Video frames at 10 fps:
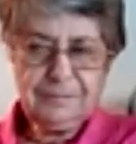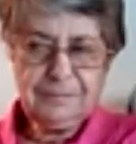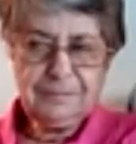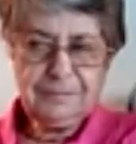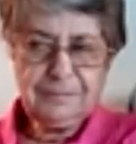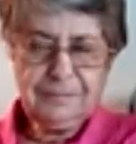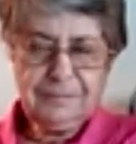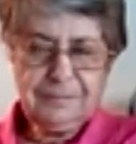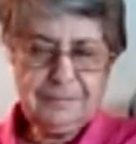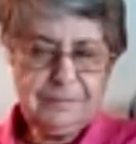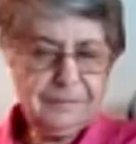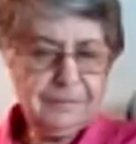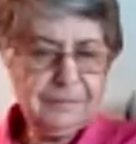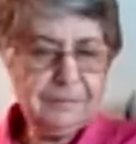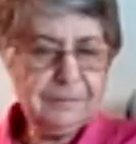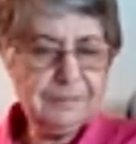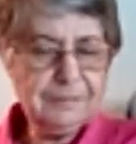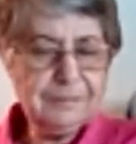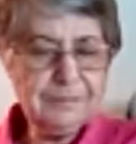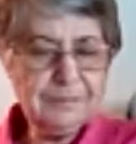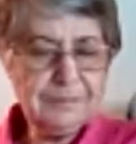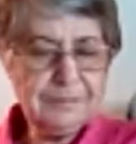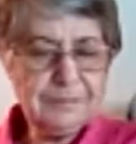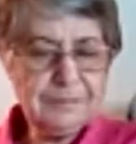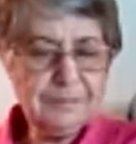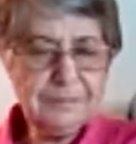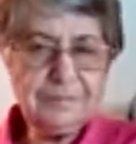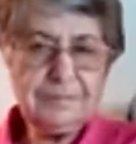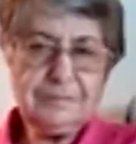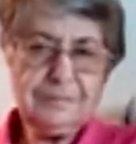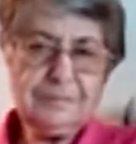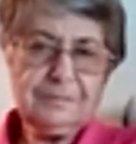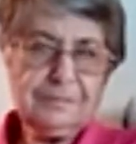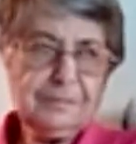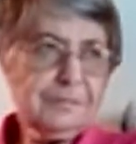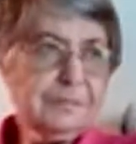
[no speech]